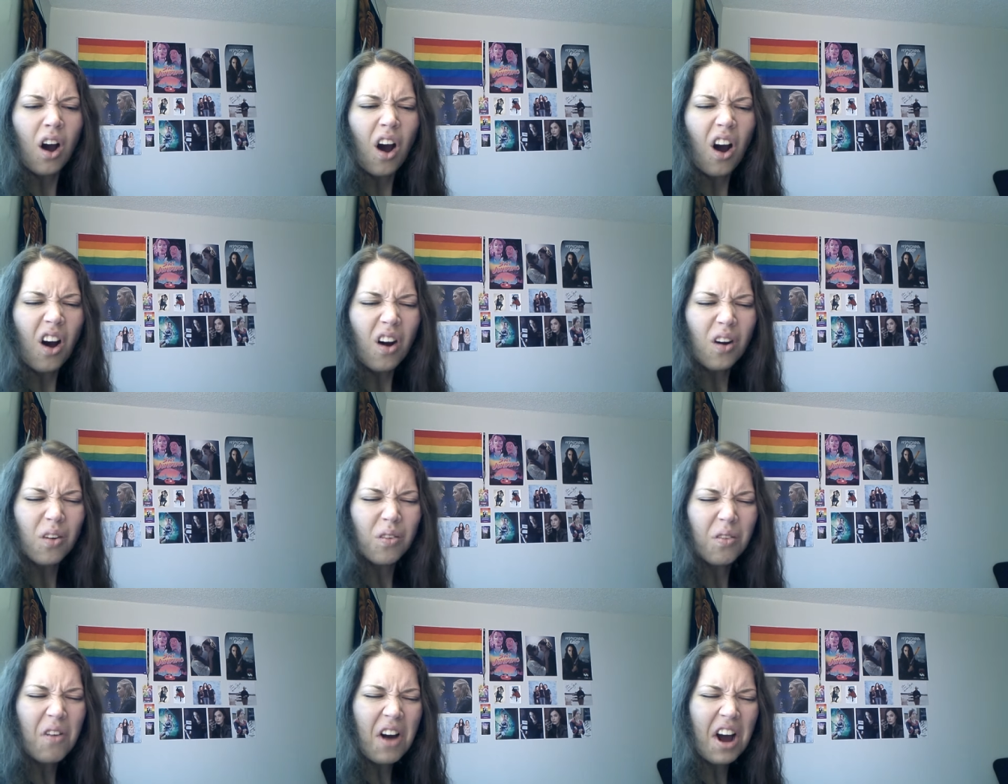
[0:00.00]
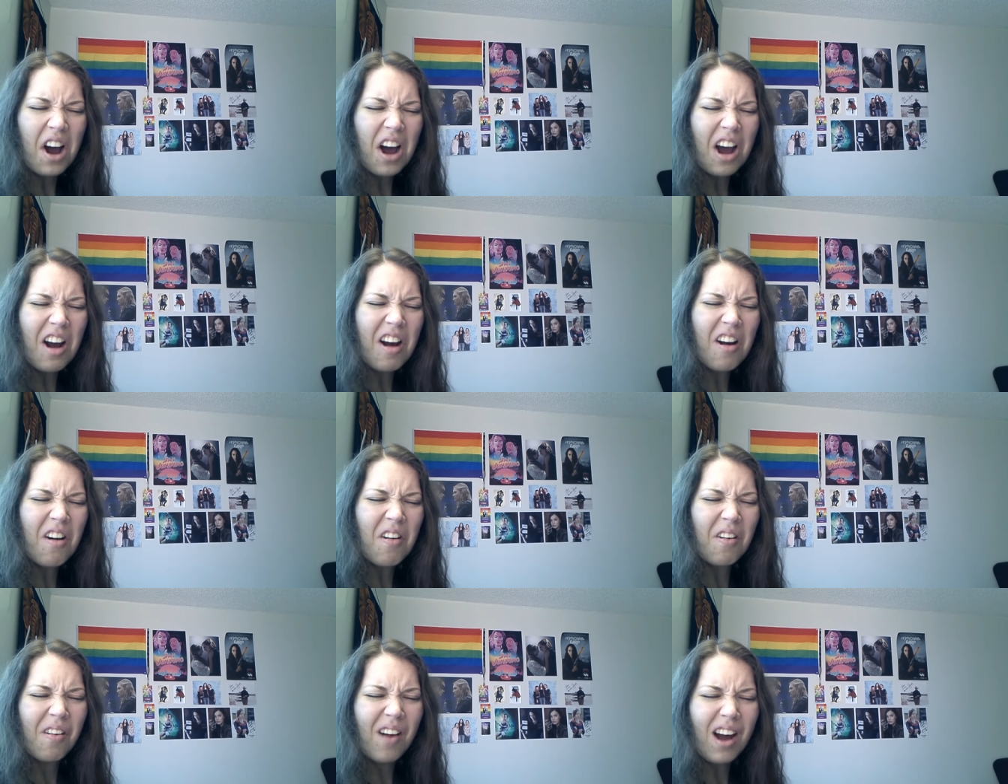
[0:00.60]
Oh,
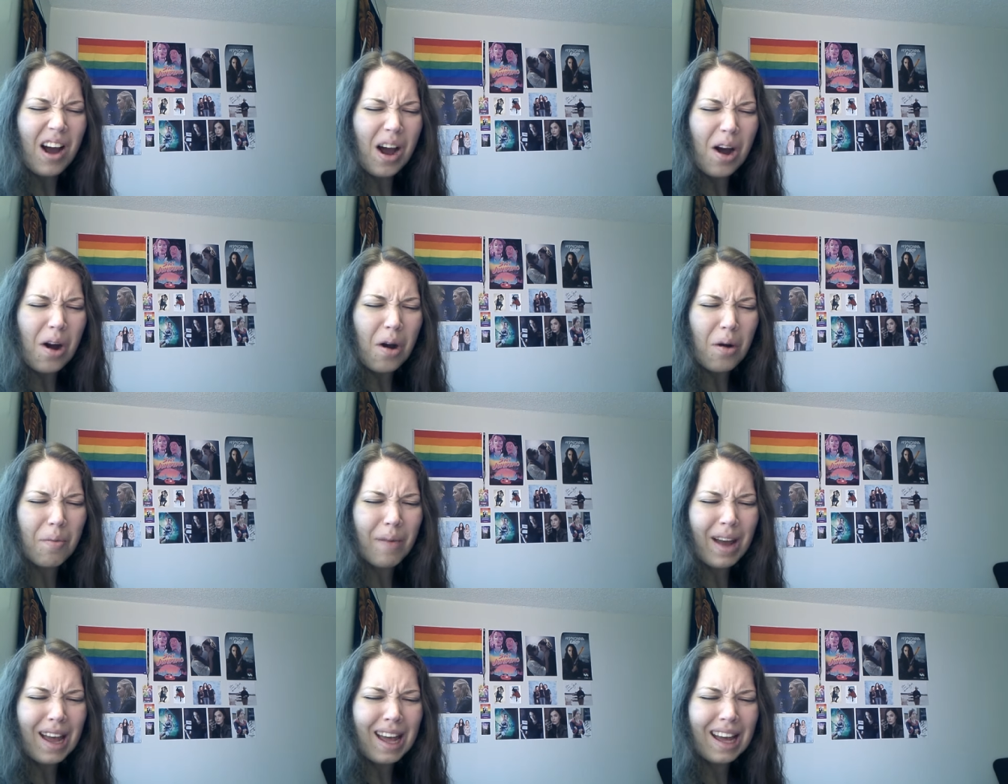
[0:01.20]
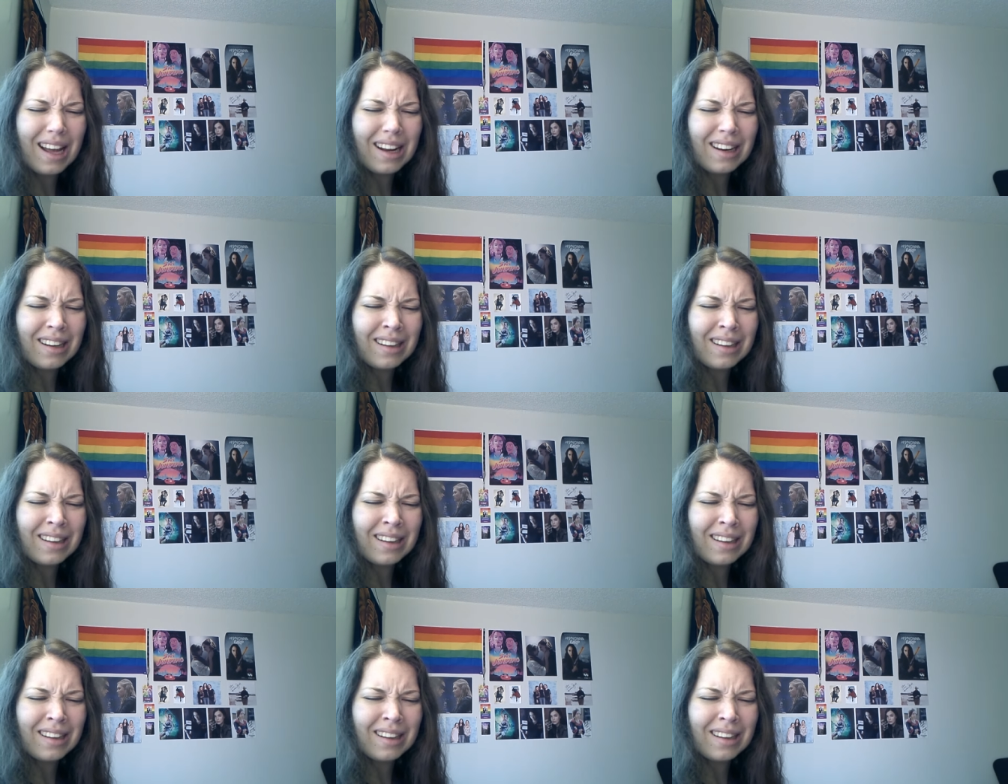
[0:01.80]
whoa, whoa, man.